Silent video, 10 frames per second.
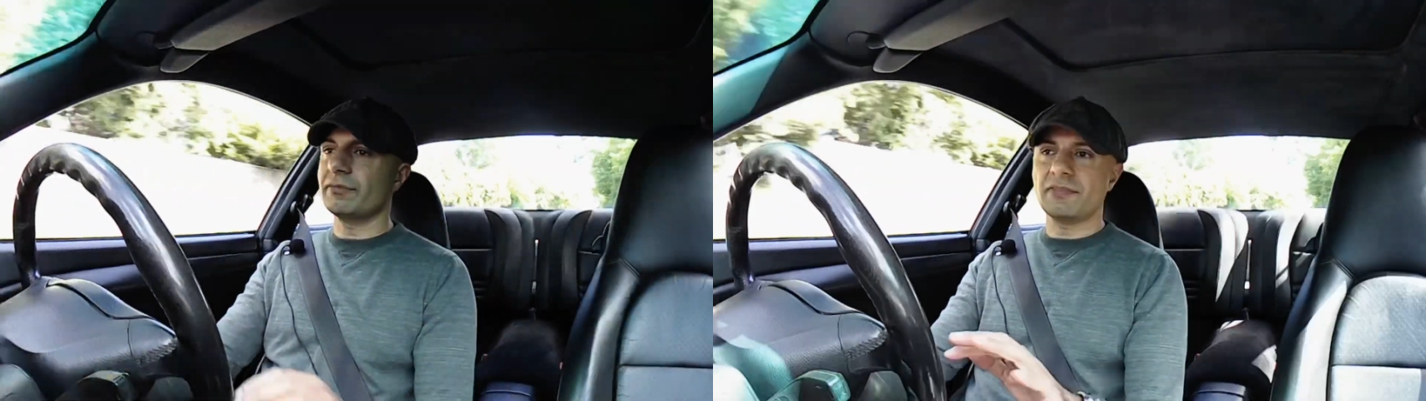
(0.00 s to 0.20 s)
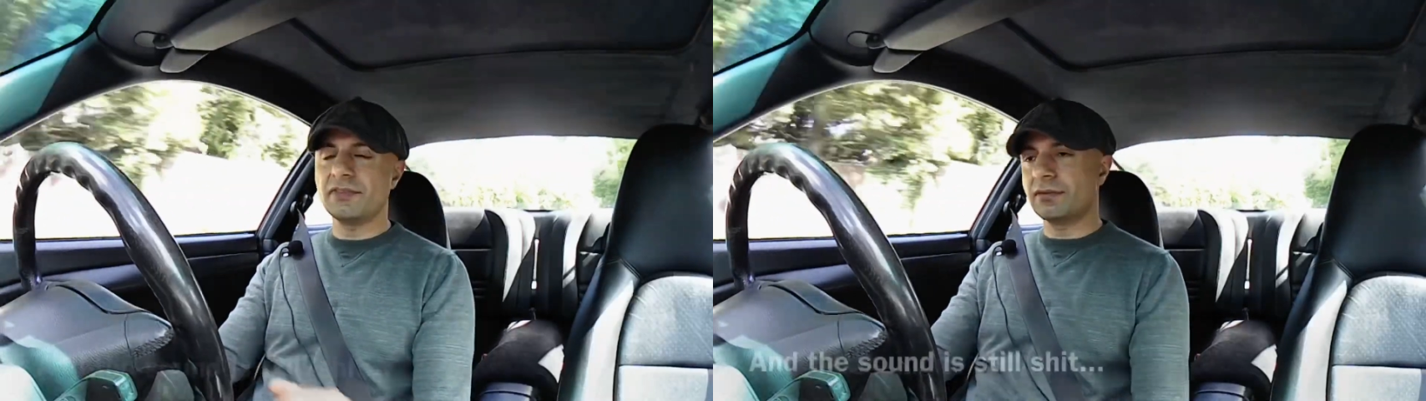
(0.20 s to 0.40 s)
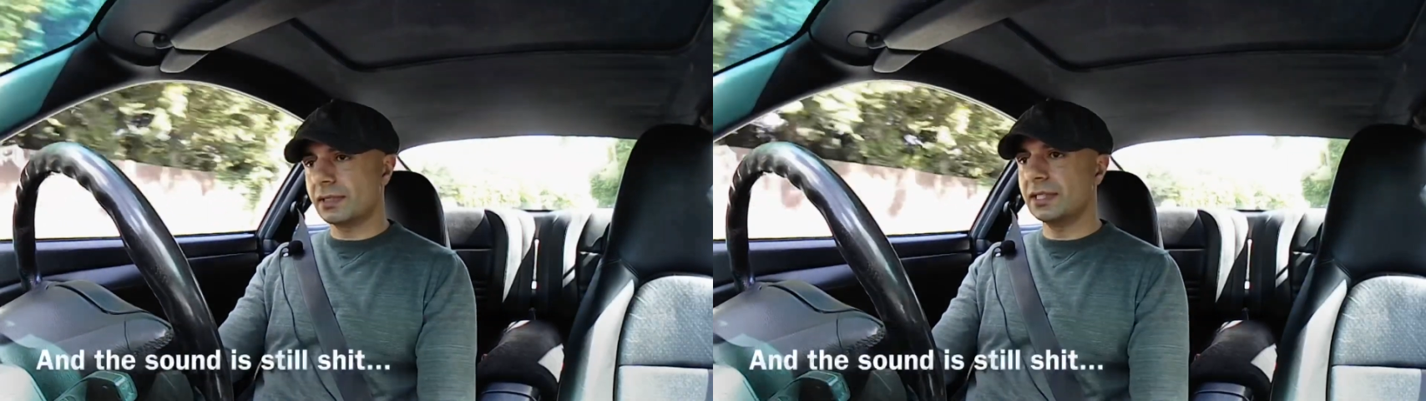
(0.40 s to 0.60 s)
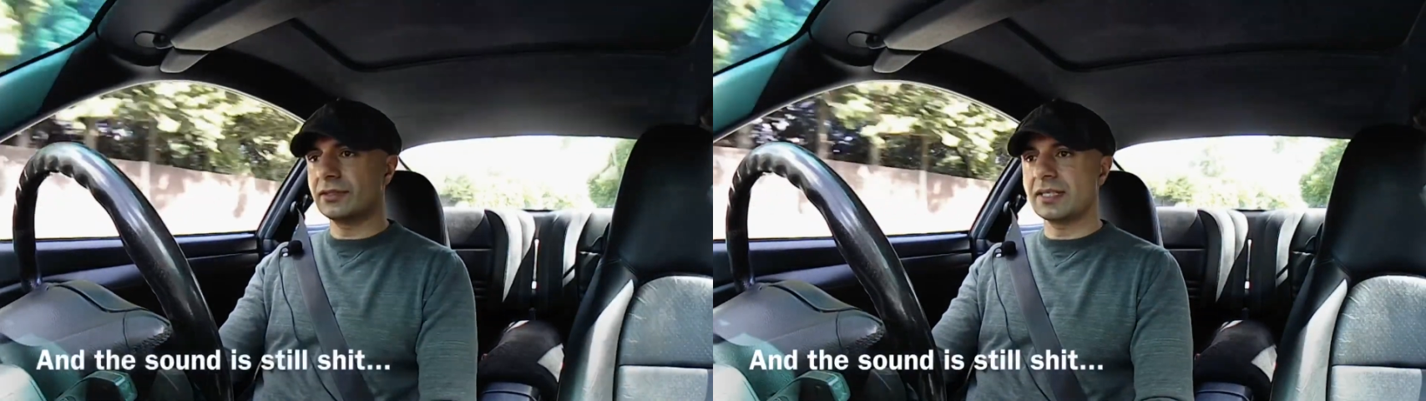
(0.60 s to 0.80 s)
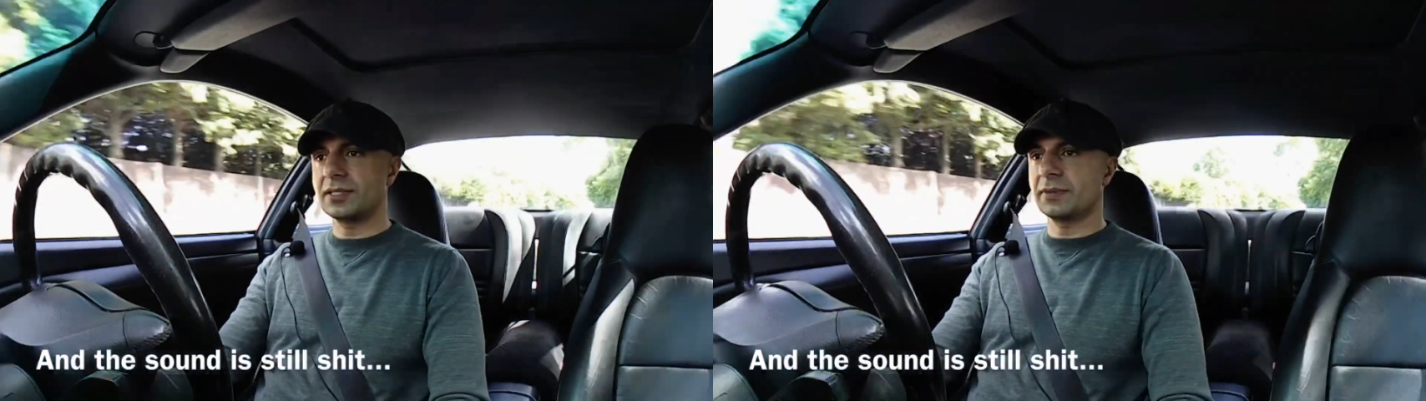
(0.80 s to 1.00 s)
I've not really
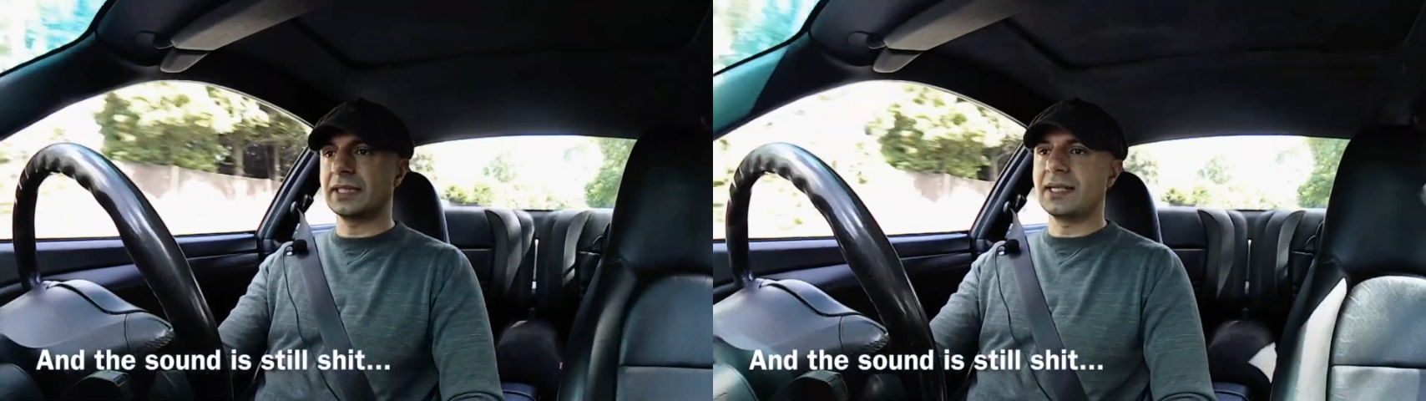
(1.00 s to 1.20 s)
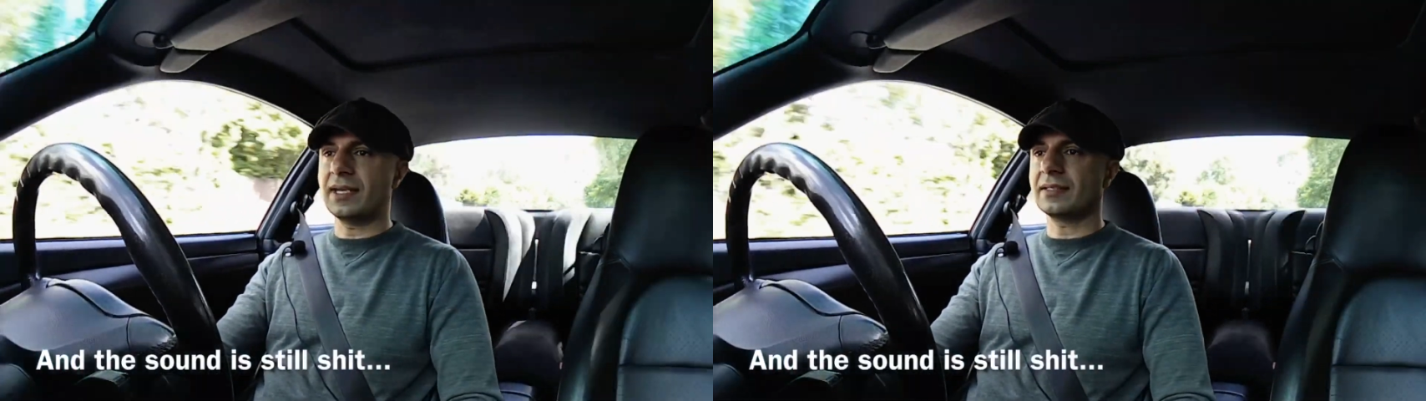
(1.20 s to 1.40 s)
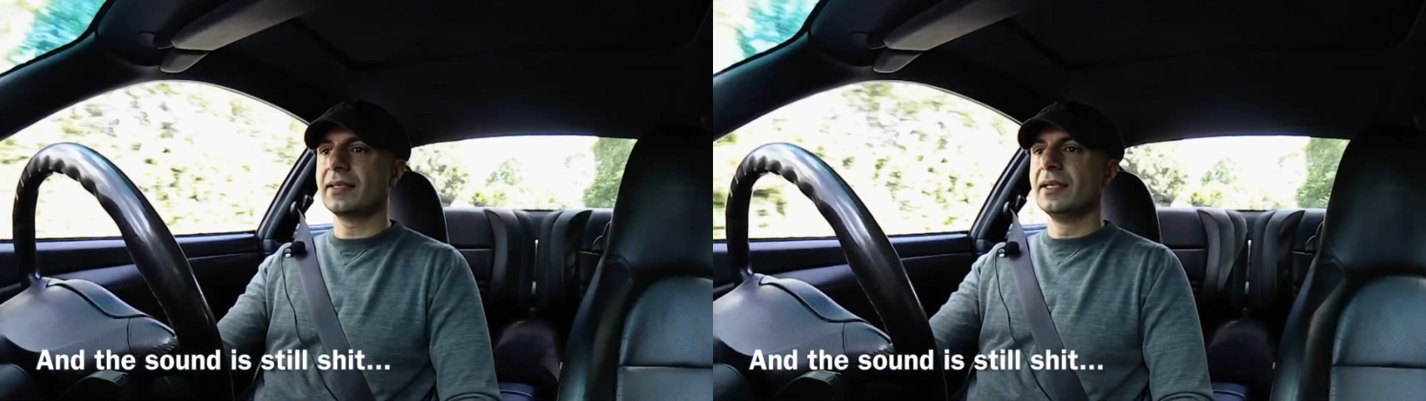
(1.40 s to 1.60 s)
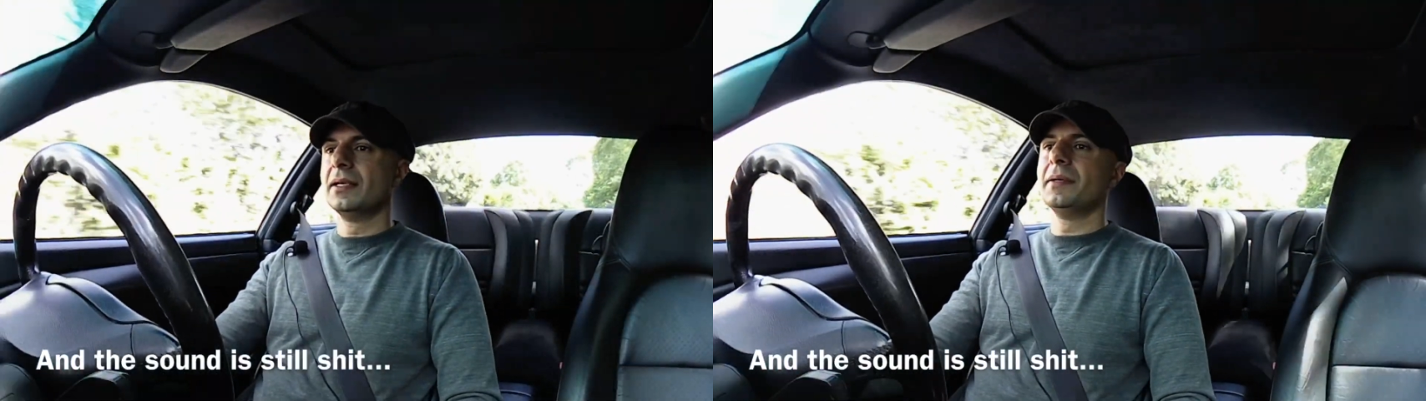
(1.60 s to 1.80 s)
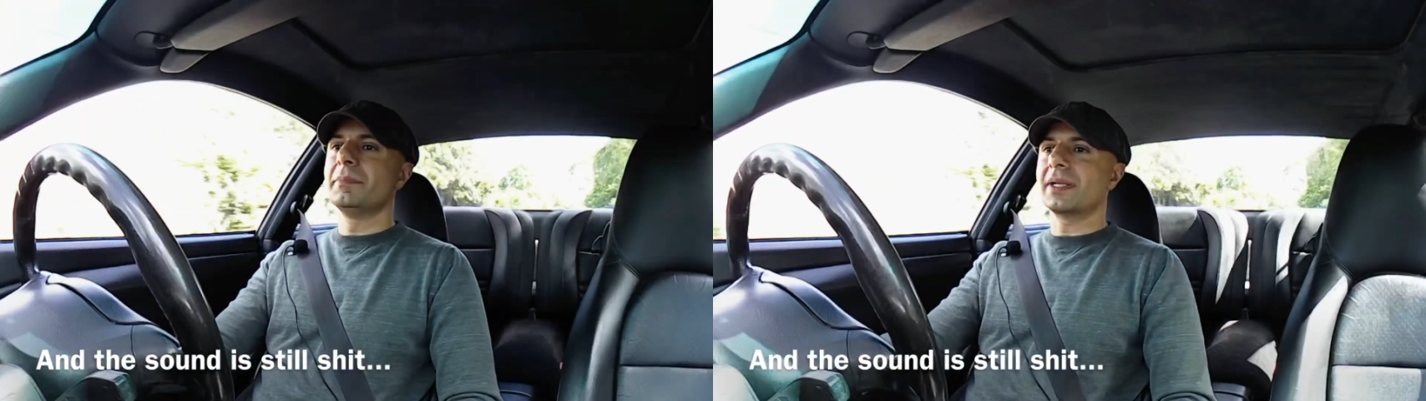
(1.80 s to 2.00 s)
looked into it yet,
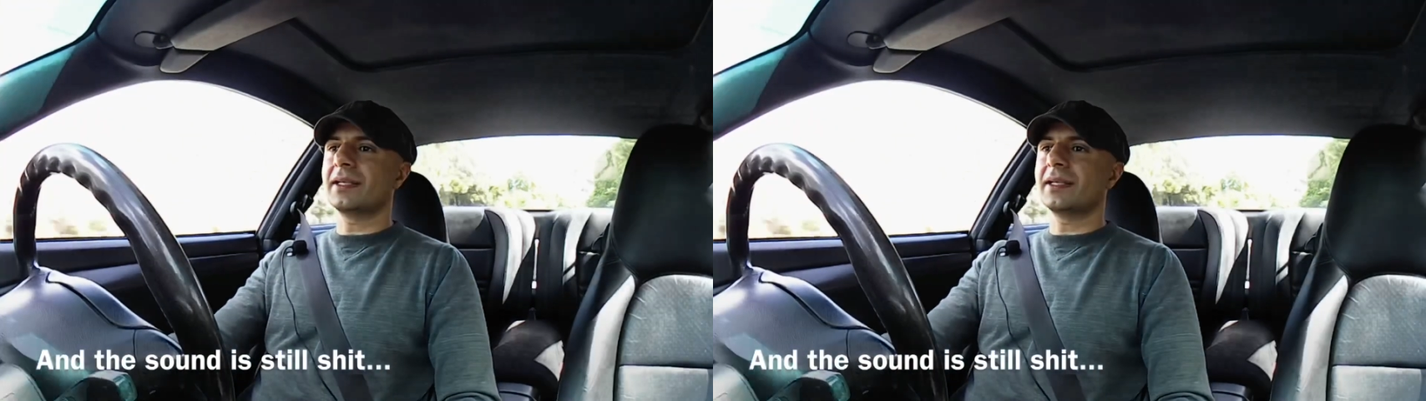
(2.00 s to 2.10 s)
but